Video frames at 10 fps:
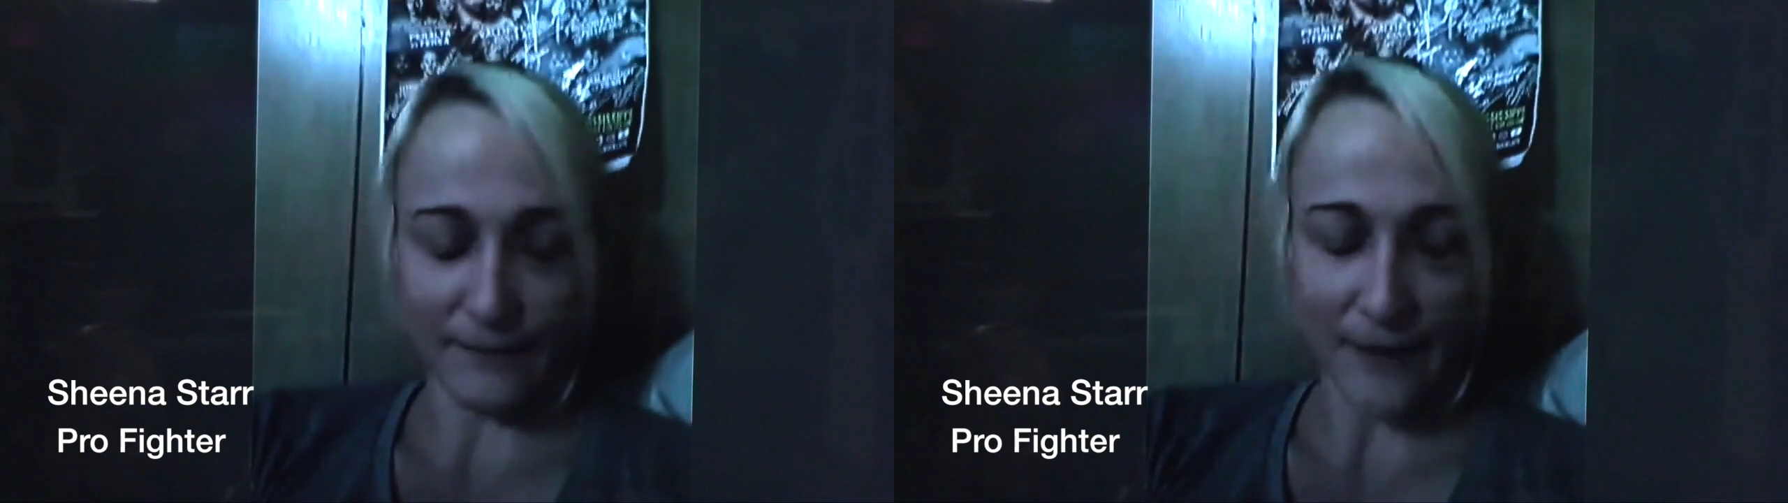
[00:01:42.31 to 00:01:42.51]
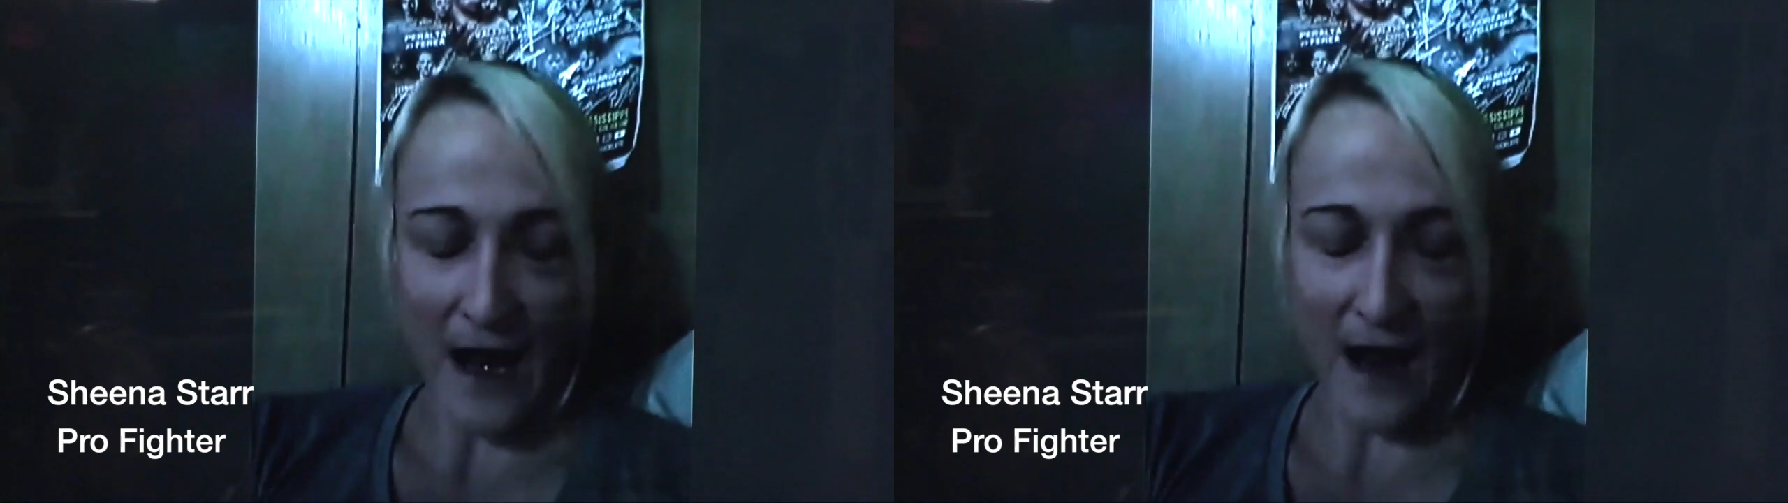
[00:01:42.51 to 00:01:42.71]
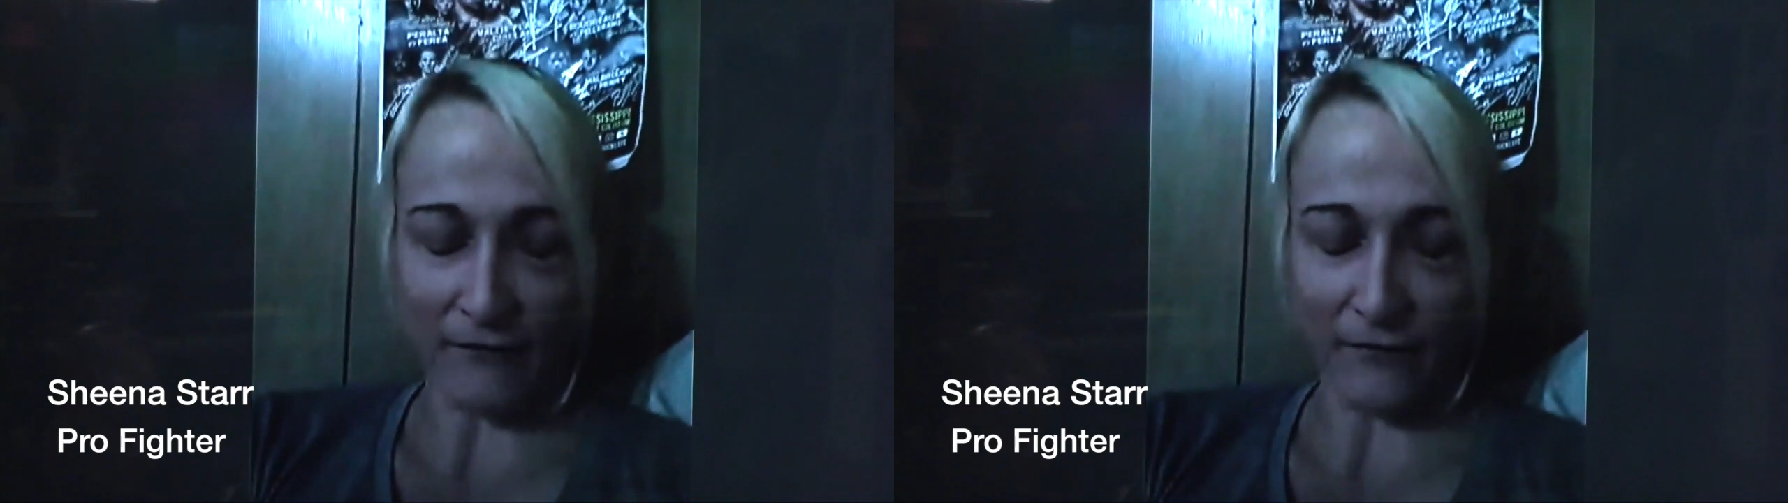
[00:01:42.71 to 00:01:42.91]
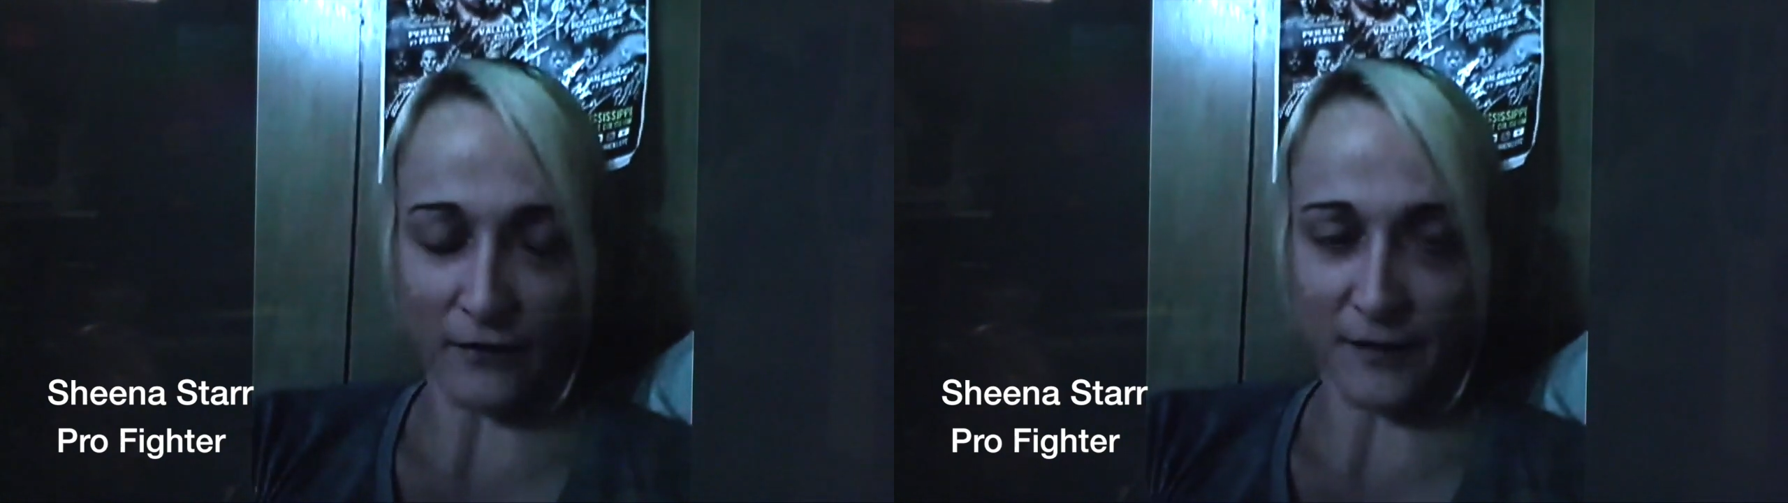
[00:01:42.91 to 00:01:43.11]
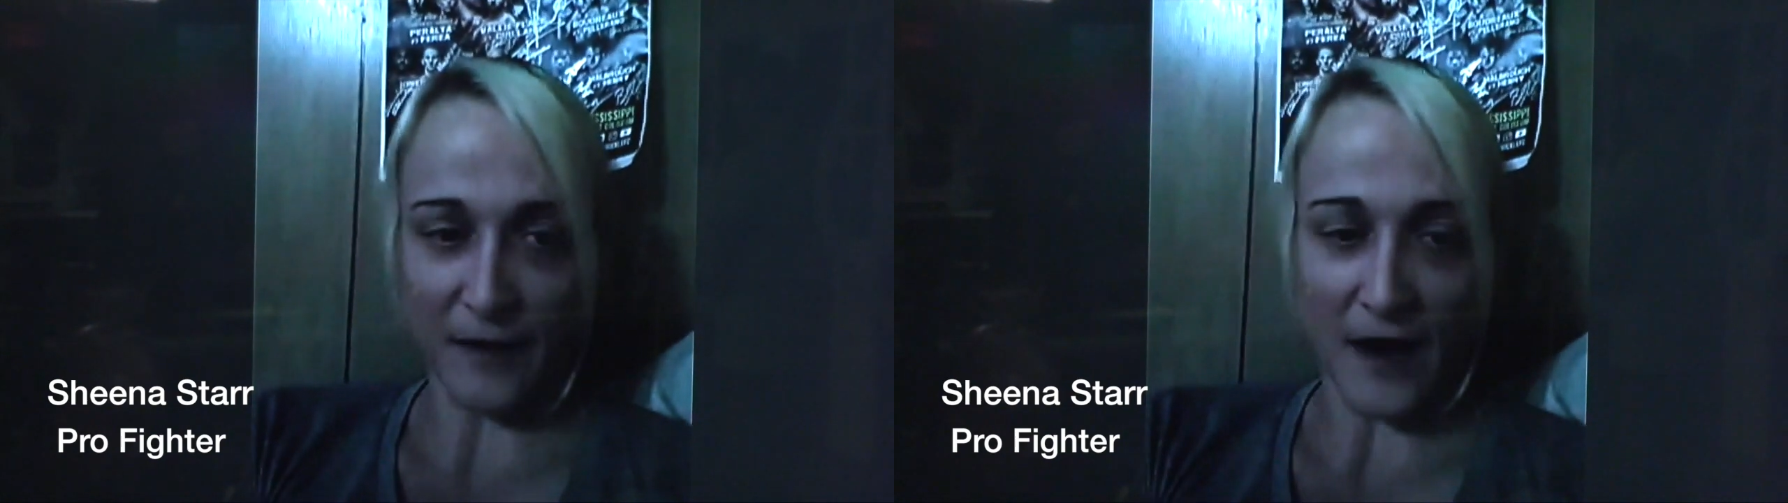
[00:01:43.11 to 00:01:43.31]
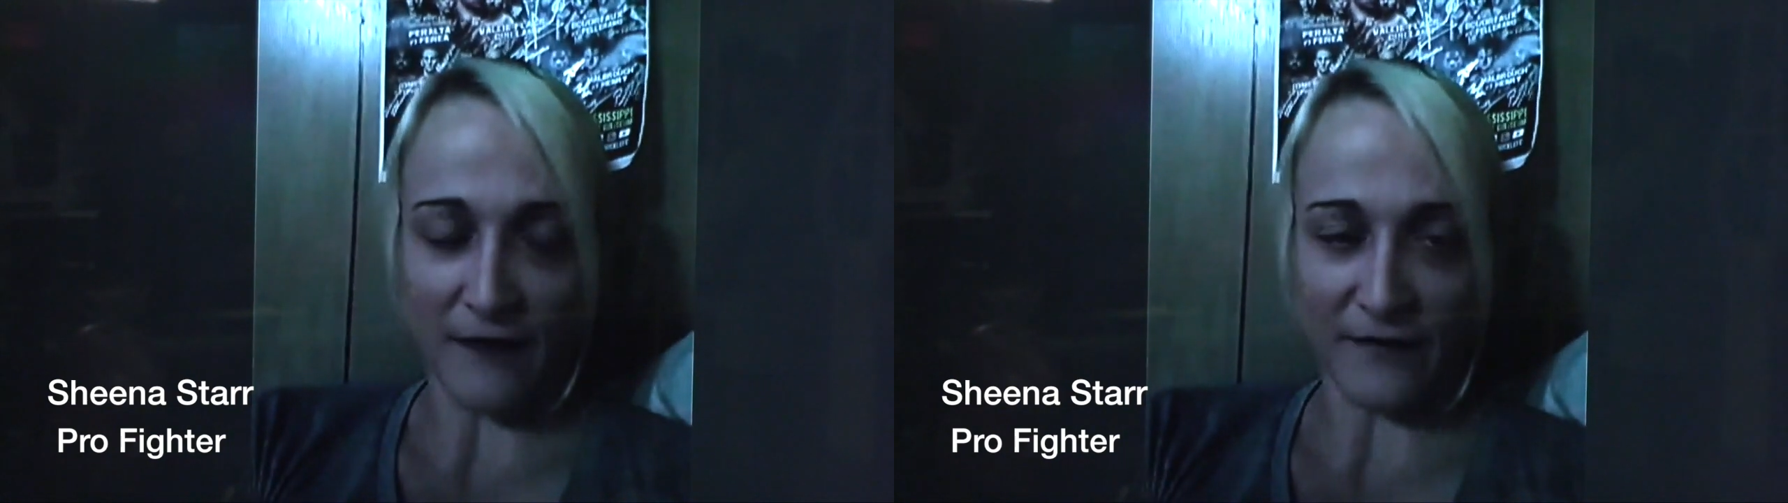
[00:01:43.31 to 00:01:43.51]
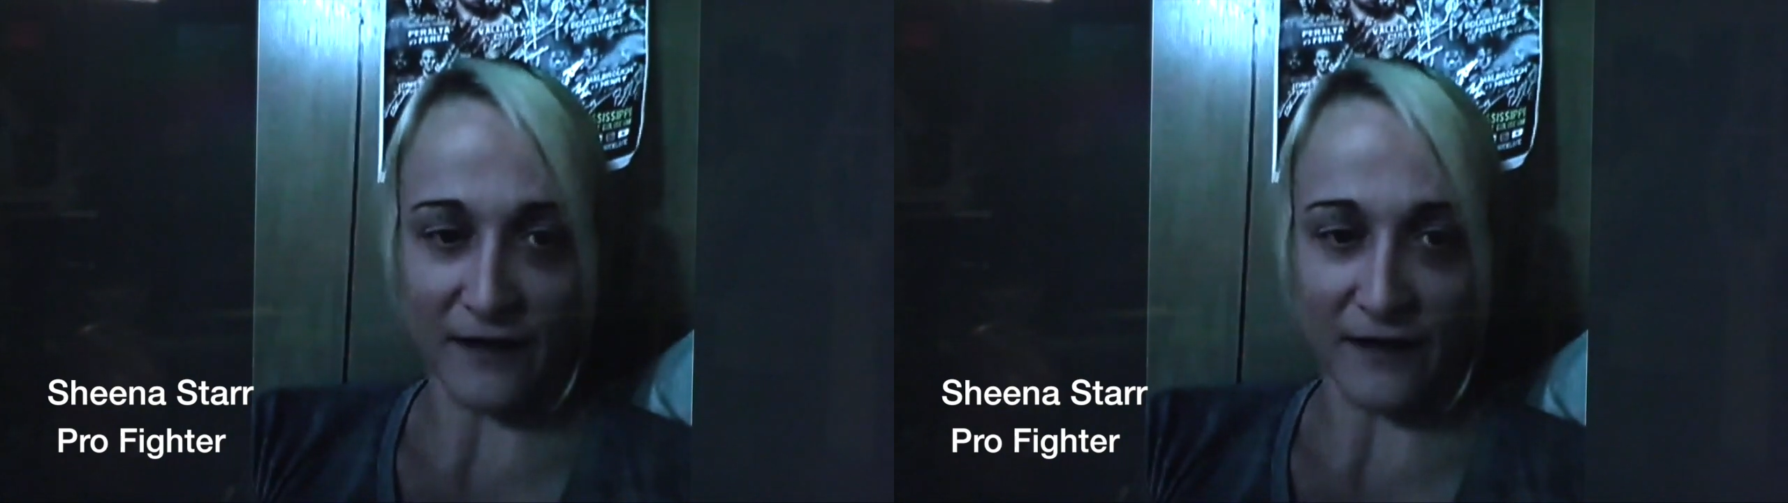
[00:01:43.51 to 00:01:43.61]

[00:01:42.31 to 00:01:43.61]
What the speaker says: have little spin-off